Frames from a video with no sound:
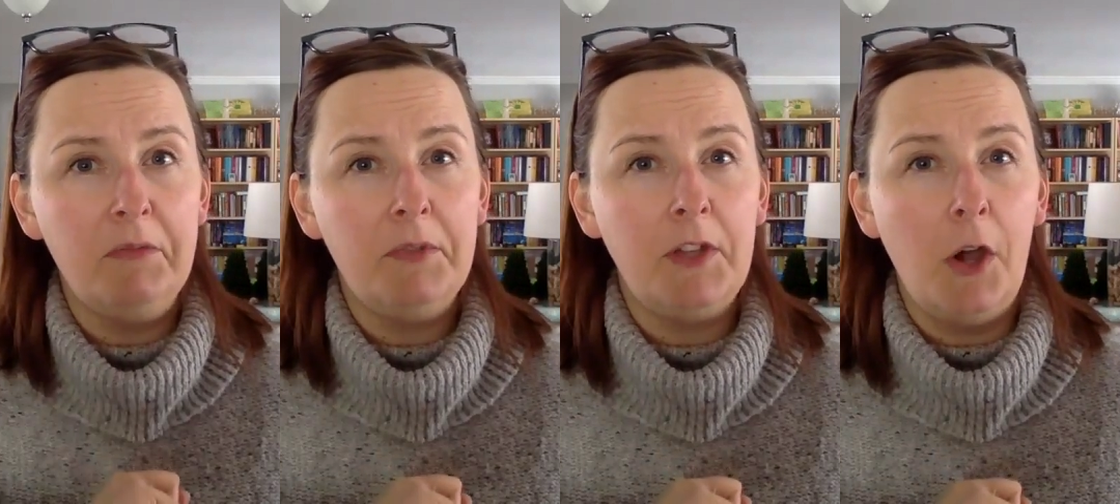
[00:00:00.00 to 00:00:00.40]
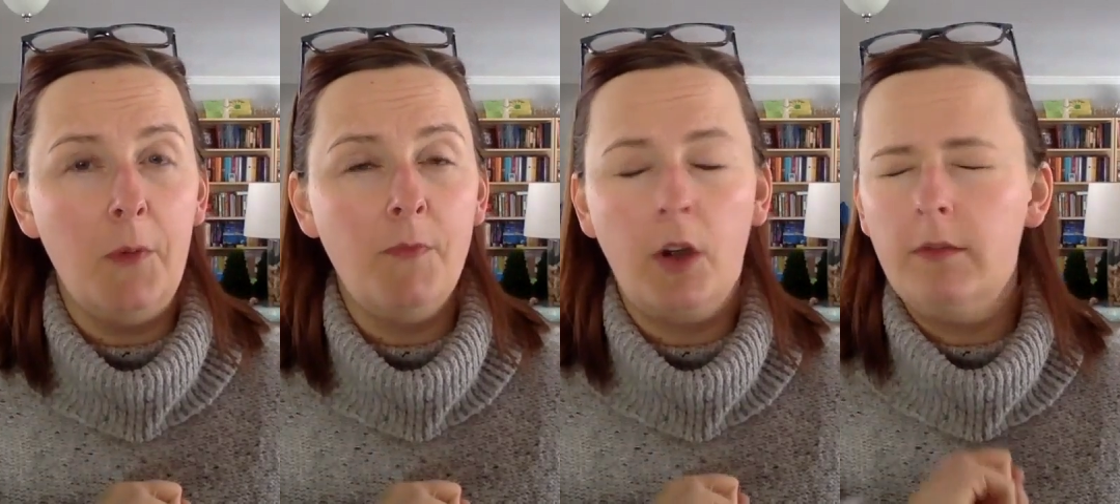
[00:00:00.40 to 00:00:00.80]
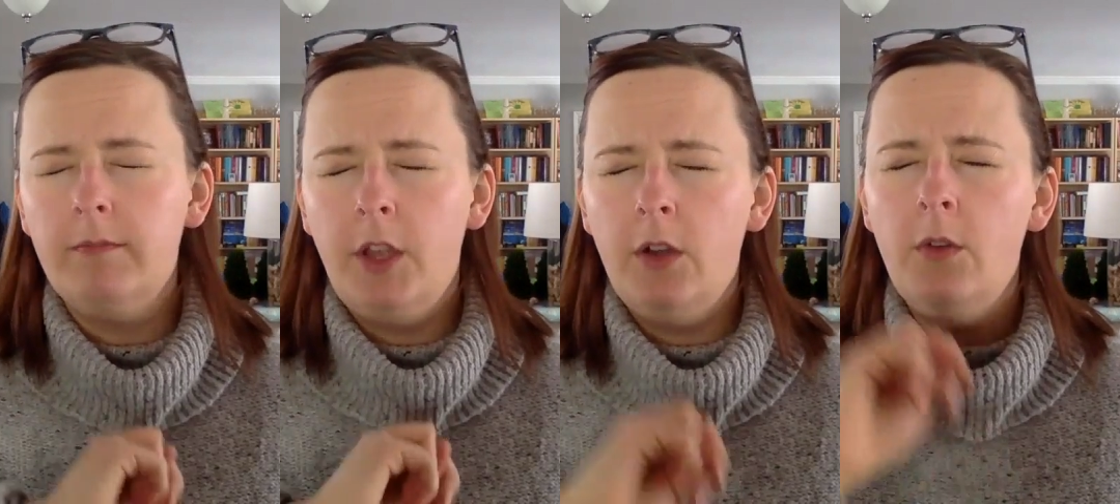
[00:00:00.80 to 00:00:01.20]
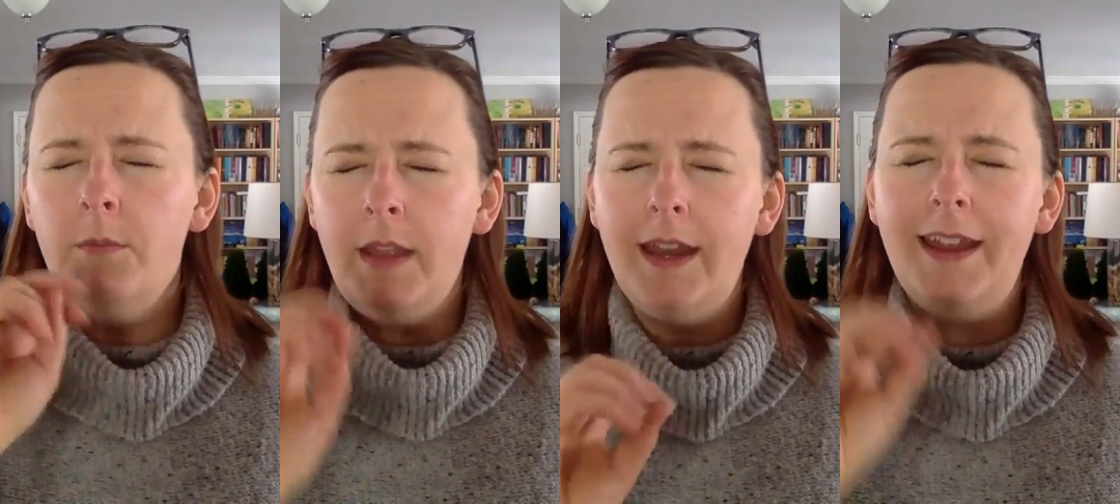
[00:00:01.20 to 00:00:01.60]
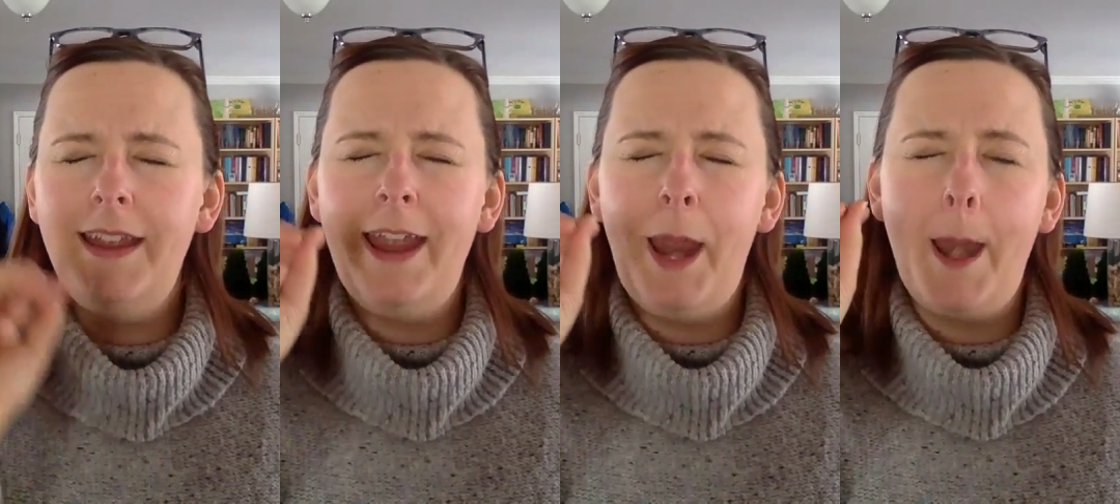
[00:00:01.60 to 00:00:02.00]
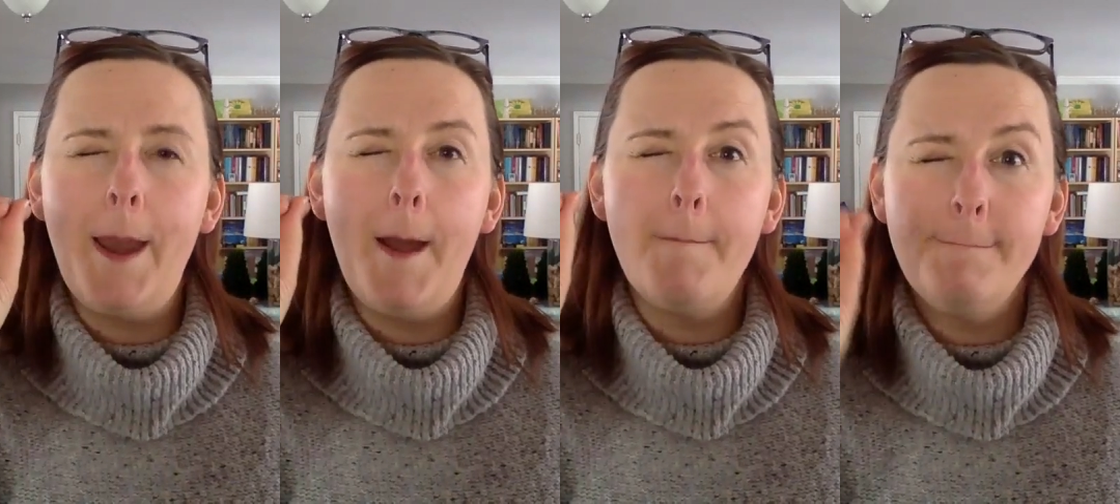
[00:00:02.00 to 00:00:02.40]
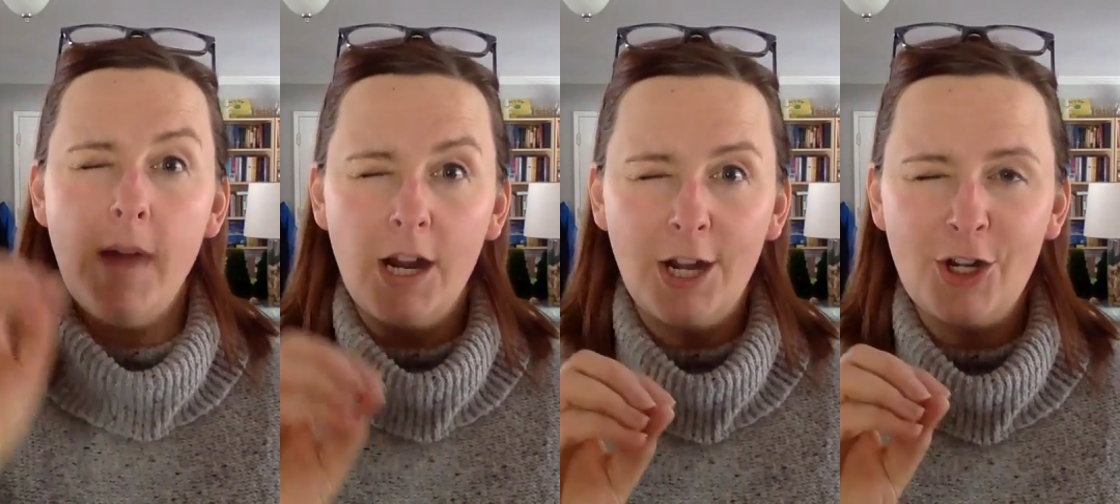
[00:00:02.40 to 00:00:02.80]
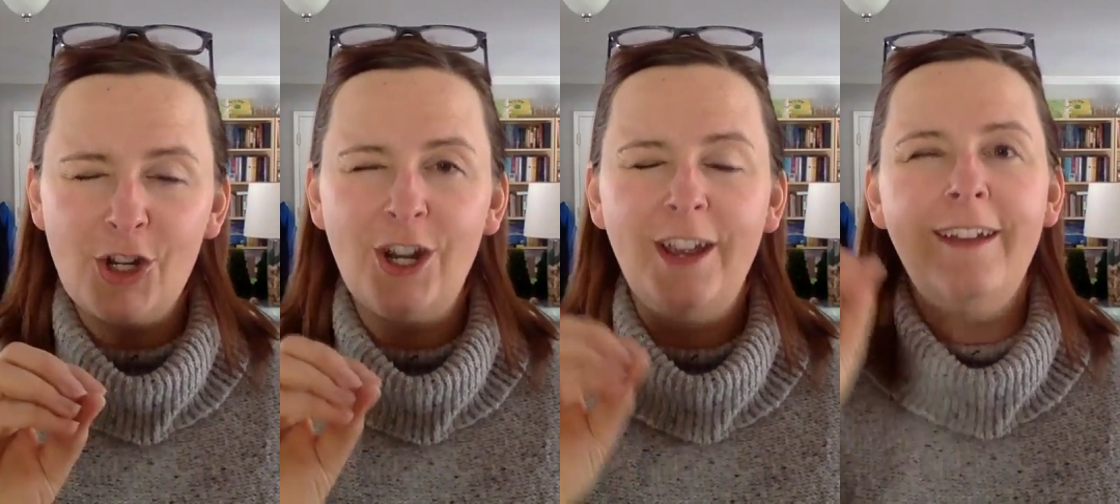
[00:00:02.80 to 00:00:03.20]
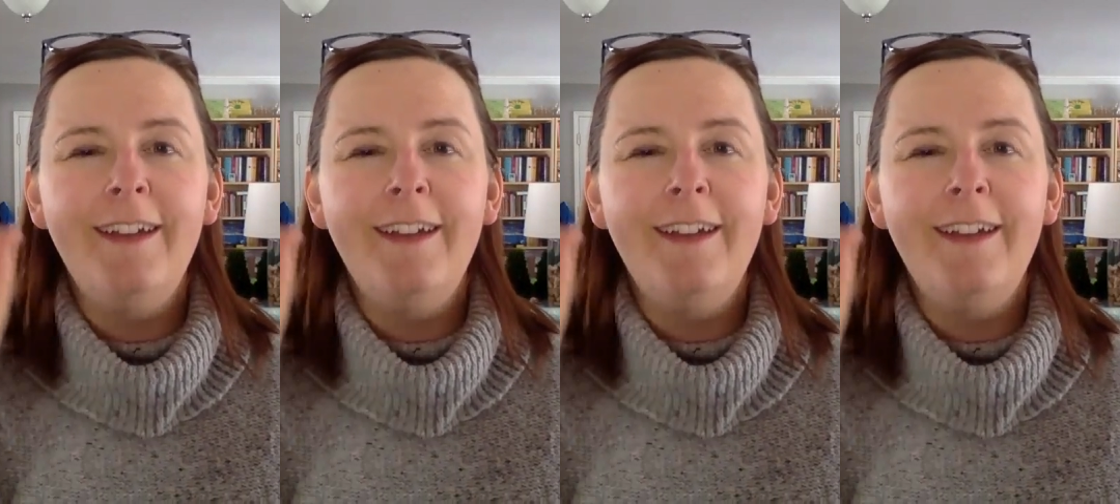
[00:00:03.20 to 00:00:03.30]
So, or no meeting in March.